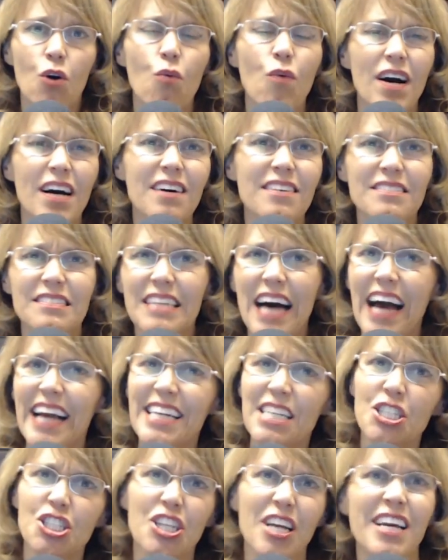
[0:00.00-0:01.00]
well,
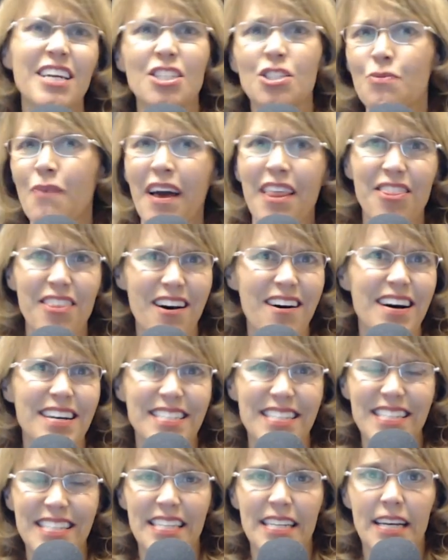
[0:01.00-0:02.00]
I can change my
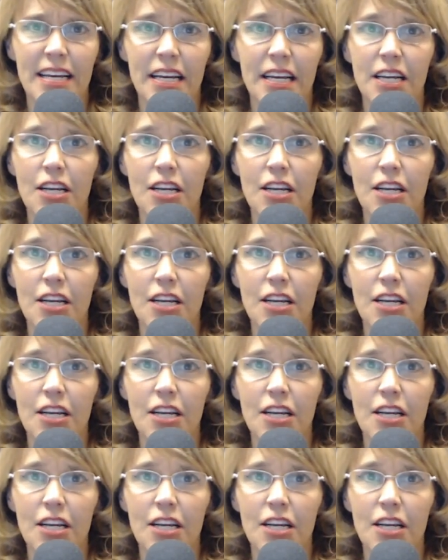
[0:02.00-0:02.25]
thoughts.